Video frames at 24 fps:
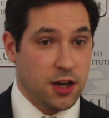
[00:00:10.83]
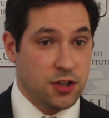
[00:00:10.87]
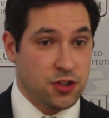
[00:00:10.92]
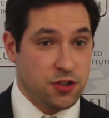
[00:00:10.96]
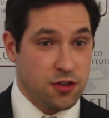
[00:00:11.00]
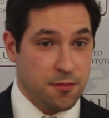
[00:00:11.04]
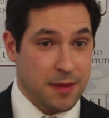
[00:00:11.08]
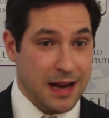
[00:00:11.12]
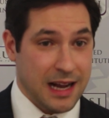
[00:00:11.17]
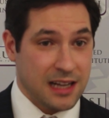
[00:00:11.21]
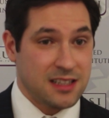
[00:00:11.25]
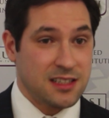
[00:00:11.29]
a
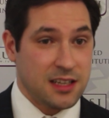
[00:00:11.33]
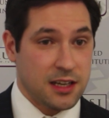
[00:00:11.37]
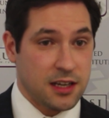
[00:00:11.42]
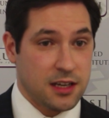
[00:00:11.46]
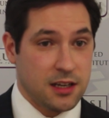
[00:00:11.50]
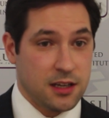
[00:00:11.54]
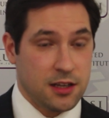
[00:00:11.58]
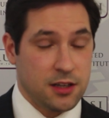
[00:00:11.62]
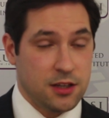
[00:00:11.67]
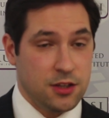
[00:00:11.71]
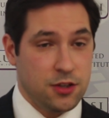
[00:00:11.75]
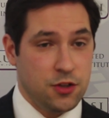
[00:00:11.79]

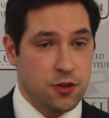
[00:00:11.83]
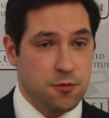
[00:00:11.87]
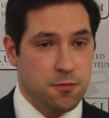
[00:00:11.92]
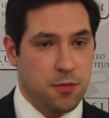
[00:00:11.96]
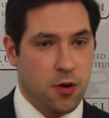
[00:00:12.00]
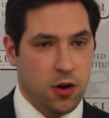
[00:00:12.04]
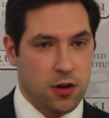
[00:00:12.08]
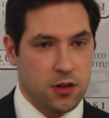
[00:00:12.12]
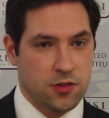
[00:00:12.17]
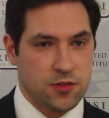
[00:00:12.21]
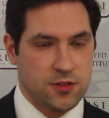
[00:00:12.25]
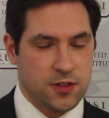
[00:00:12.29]
dramatic new
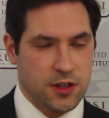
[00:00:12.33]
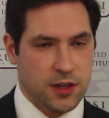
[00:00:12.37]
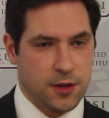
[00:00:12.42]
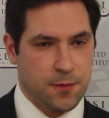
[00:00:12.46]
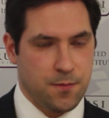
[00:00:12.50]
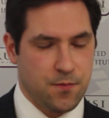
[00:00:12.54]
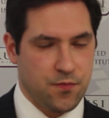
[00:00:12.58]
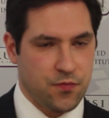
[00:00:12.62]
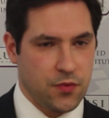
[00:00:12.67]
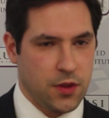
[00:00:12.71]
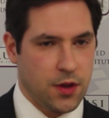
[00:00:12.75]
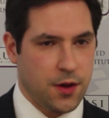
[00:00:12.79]
policy
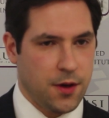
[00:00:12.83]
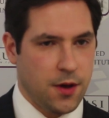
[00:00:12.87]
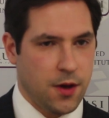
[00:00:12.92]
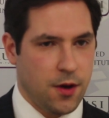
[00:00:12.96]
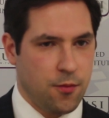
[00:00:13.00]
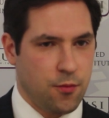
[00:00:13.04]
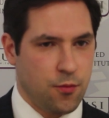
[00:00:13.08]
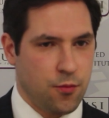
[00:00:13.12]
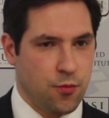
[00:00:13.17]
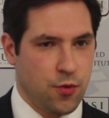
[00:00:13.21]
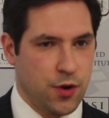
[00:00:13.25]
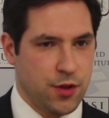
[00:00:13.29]

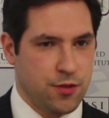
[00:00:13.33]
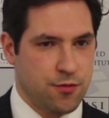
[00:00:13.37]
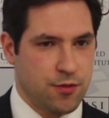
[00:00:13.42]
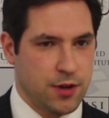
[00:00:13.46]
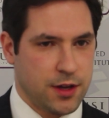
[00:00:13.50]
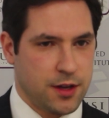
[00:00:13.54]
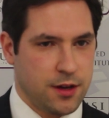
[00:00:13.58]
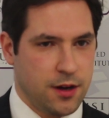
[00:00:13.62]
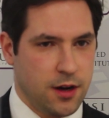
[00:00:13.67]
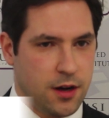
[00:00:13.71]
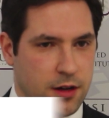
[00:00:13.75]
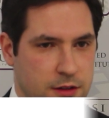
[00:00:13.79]
with
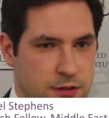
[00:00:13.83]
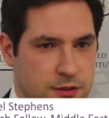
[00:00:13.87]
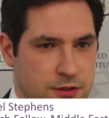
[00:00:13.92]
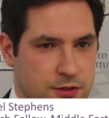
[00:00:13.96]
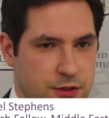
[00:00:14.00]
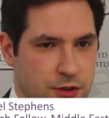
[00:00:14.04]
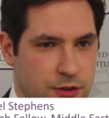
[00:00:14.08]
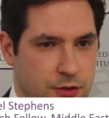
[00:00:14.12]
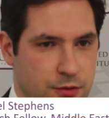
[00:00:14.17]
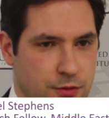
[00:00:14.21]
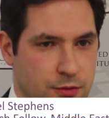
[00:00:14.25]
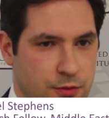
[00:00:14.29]
regards
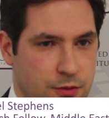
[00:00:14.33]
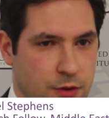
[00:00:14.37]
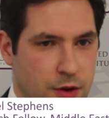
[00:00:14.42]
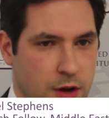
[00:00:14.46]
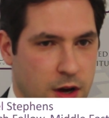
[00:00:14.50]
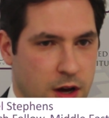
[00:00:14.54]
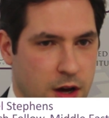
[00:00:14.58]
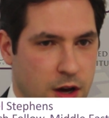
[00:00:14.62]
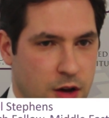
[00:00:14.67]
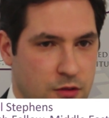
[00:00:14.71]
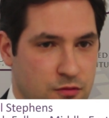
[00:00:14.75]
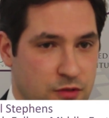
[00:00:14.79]

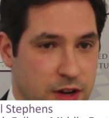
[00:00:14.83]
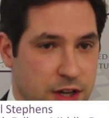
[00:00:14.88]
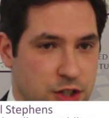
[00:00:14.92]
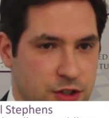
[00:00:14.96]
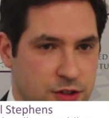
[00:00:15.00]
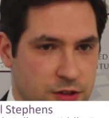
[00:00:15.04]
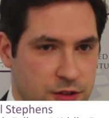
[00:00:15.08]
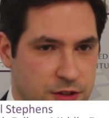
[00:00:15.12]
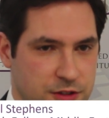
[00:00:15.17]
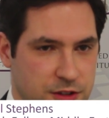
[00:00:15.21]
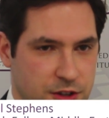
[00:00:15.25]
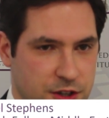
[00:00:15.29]
to
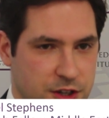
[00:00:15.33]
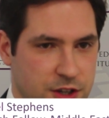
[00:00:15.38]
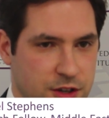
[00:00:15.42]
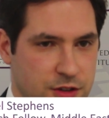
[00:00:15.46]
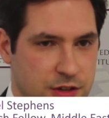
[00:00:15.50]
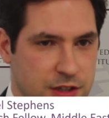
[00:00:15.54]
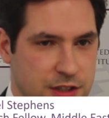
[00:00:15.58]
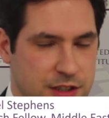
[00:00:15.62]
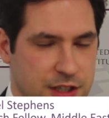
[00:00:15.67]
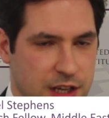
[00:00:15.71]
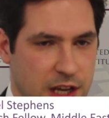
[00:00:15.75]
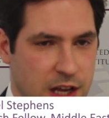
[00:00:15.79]
regional
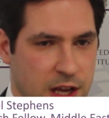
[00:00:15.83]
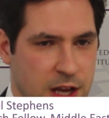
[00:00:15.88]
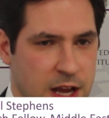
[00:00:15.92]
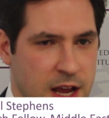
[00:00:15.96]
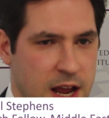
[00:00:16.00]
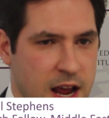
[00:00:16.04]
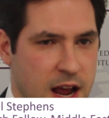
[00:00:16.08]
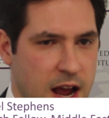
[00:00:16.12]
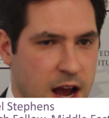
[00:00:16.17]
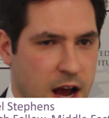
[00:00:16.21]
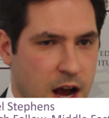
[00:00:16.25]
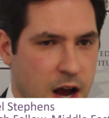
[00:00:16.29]
security
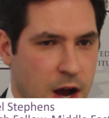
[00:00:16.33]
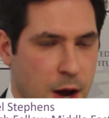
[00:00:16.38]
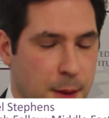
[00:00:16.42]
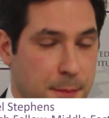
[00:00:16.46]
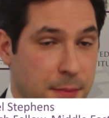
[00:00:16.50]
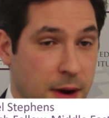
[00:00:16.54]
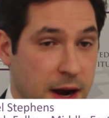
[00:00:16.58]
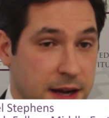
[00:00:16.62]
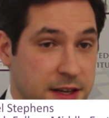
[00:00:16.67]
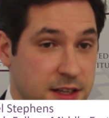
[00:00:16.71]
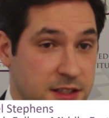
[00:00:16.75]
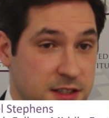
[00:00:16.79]

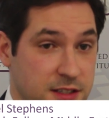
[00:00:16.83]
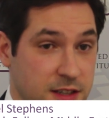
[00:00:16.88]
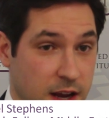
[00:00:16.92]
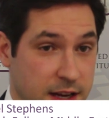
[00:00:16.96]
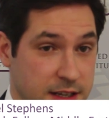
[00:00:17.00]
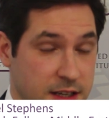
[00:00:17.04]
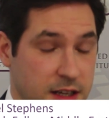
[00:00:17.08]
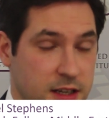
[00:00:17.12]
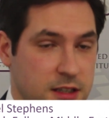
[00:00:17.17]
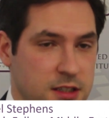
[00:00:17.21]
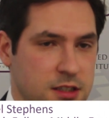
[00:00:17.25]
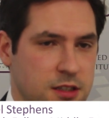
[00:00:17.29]
by
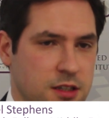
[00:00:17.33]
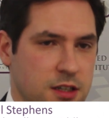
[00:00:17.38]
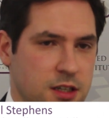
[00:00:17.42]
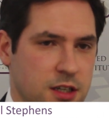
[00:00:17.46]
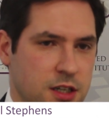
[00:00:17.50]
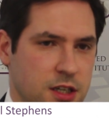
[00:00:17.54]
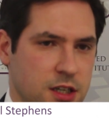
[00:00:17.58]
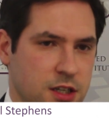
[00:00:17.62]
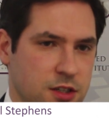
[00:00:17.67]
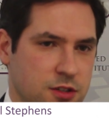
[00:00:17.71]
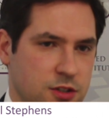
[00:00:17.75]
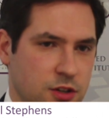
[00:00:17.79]
deciding
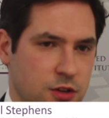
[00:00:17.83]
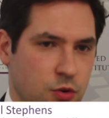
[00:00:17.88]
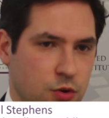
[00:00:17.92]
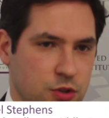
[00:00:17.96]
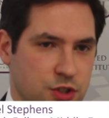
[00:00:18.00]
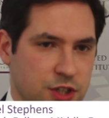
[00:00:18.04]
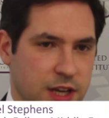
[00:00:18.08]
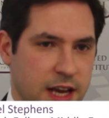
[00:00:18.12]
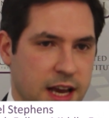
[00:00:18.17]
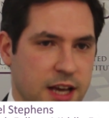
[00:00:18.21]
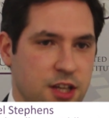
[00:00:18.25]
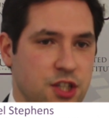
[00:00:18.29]
to
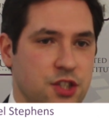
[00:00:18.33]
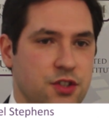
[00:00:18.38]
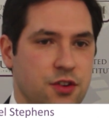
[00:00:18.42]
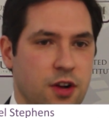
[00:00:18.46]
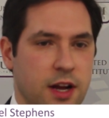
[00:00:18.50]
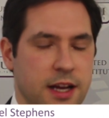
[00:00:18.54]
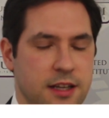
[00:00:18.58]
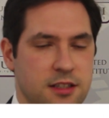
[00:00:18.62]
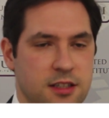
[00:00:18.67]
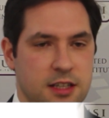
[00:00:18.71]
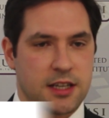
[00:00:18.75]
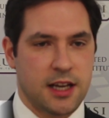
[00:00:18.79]
launch
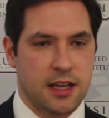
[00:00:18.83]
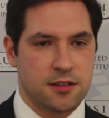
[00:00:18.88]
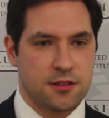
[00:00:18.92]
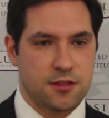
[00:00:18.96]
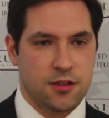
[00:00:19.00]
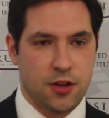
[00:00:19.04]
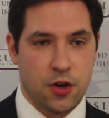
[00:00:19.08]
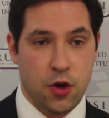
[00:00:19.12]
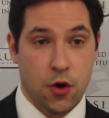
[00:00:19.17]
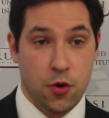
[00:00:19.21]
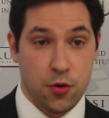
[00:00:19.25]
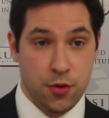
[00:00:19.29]
airstrikes
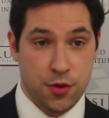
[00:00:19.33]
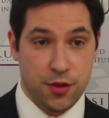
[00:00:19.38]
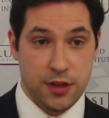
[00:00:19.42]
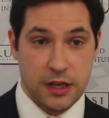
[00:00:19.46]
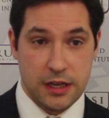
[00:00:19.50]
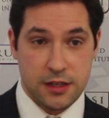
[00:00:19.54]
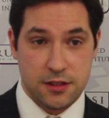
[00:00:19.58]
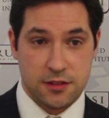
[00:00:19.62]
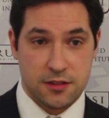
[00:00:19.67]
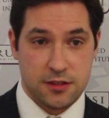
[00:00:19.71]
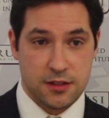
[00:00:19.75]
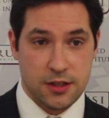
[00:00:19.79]
against the
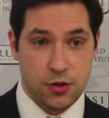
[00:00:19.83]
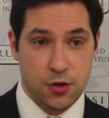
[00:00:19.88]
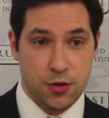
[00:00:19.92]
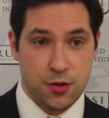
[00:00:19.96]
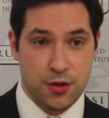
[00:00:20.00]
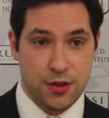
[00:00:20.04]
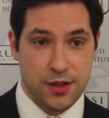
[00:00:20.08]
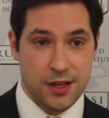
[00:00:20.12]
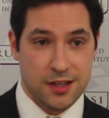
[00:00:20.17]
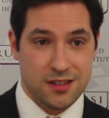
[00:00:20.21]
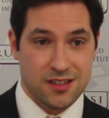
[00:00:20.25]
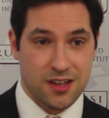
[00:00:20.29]
Houthis. The
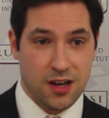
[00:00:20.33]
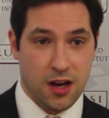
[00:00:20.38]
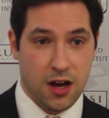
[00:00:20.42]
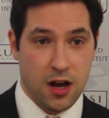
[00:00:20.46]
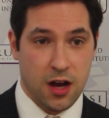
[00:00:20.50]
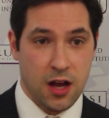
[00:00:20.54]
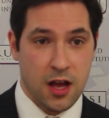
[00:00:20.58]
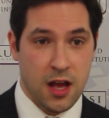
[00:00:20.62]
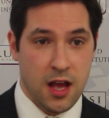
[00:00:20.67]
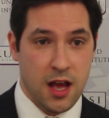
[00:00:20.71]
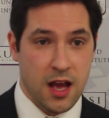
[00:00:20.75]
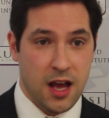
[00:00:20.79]
Houthis
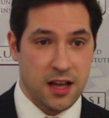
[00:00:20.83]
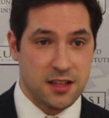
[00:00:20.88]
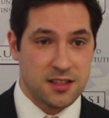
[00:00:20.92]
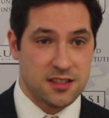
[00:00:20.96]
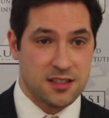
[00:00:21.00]
are a